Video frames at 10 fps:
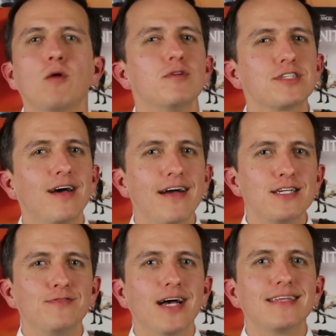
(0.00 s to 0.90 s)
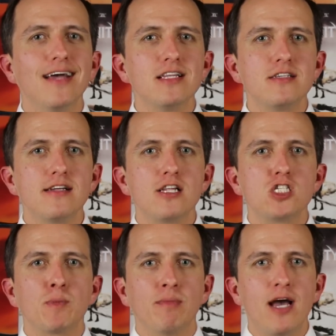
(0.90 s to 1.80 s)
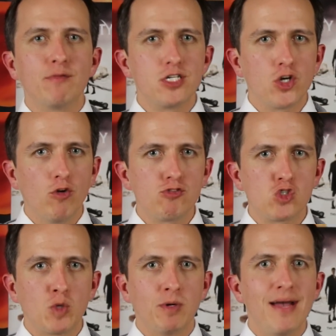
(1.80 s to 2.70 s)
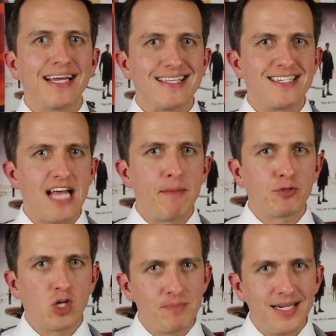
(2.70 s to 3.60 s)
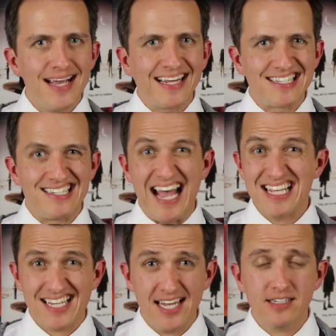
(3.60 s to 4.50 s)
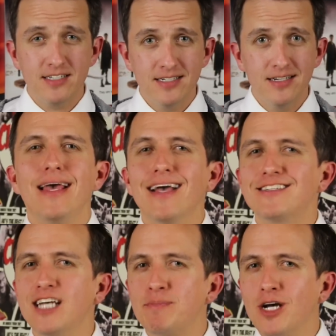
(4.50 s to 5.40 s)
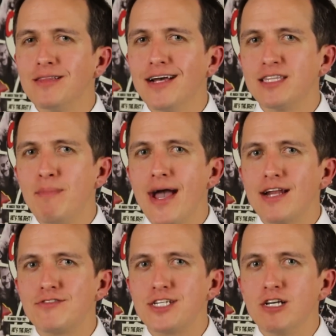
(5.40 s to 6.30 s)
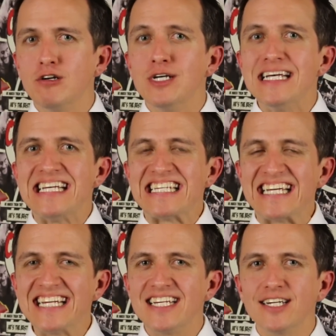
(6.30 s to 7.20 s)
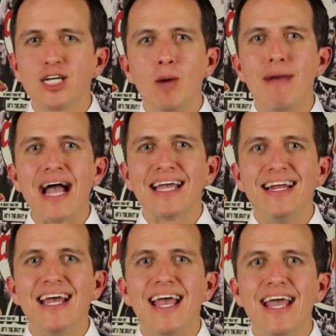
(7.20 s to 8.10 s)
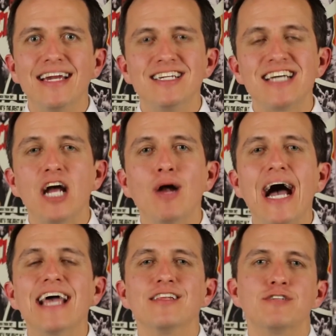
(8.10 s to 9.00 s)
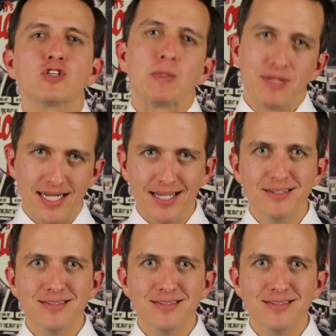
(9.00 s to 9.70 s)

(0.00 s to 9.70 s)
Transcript: It was kind of like that scene in Superman Returns where Superman gets stabbed with kryptonite and gets his ass kicked. Except unlike the Man of Steel, Cena didn't come back and AA an entire island of kryptonite.